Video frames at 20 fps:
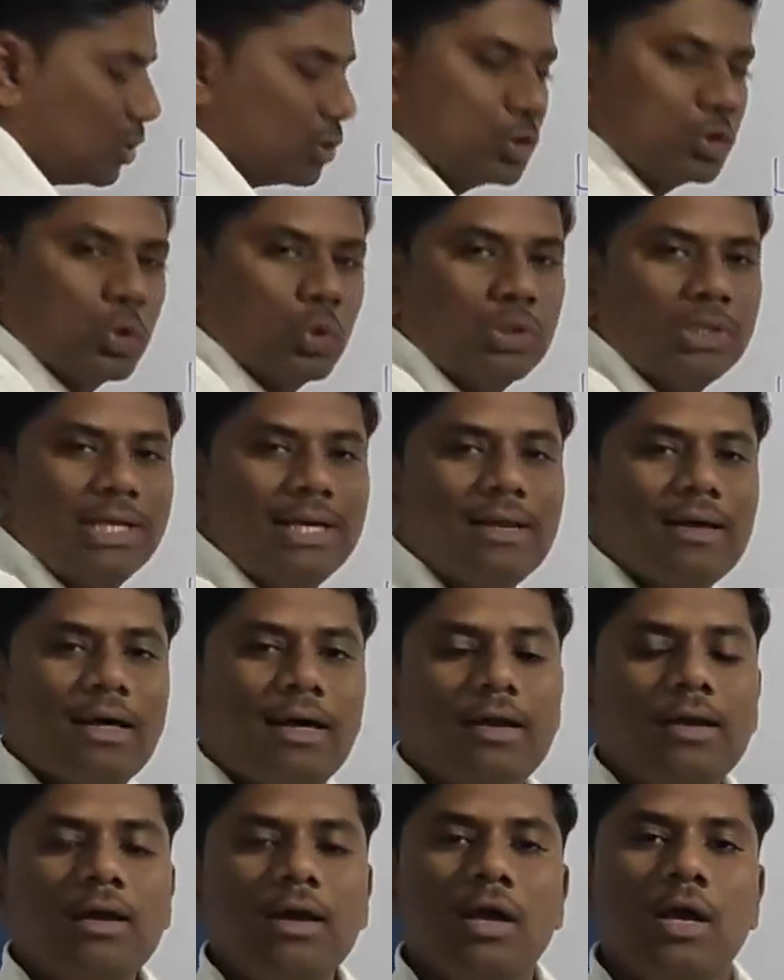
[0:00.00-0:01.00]
So there
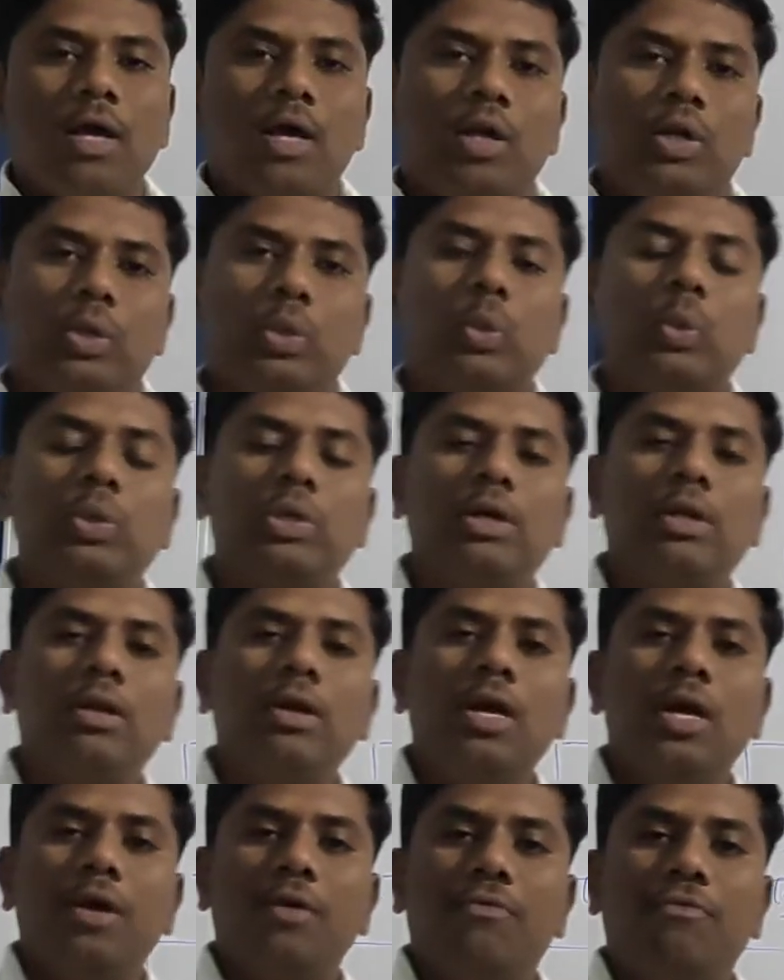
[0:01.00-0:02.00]
are
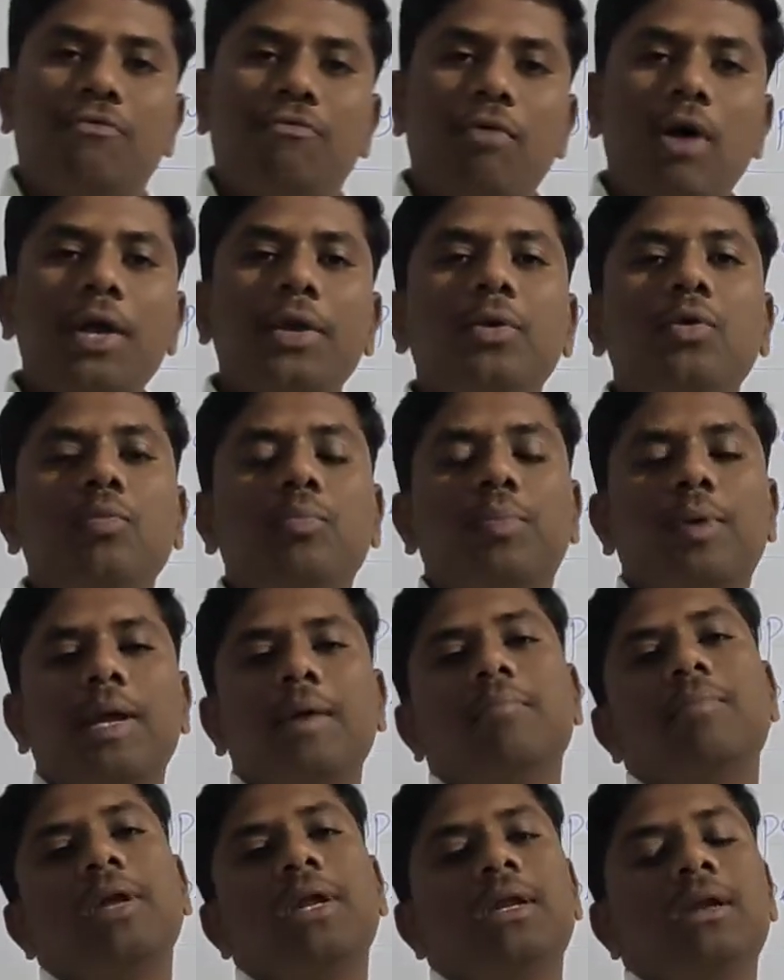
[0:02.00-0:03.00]
total 5
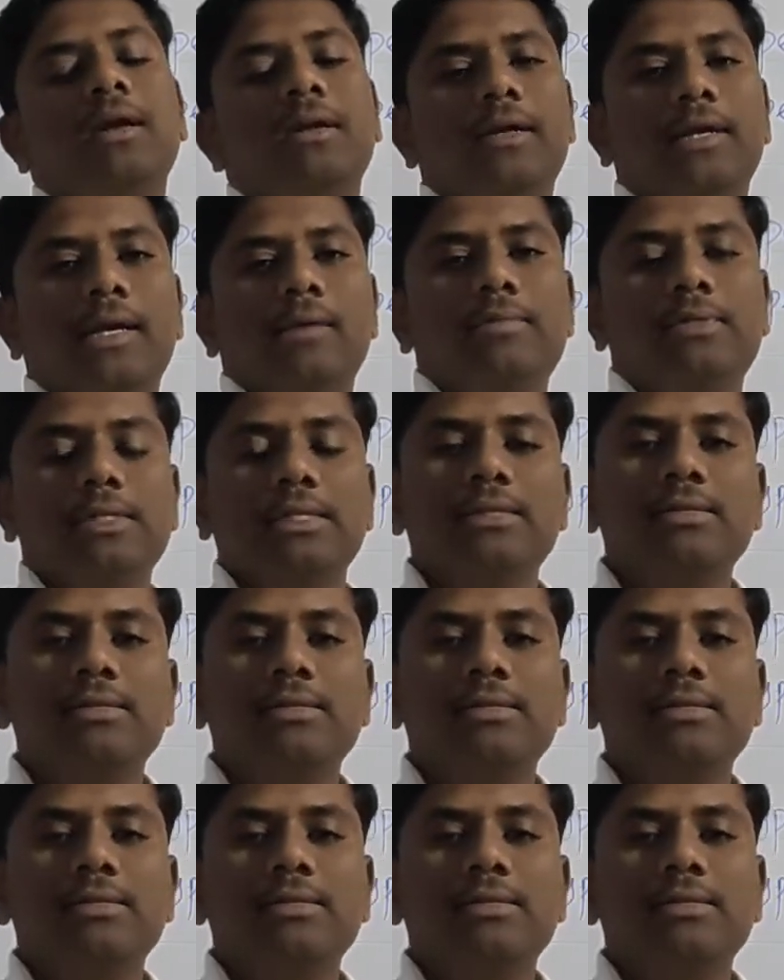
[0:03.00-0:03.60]
primary data types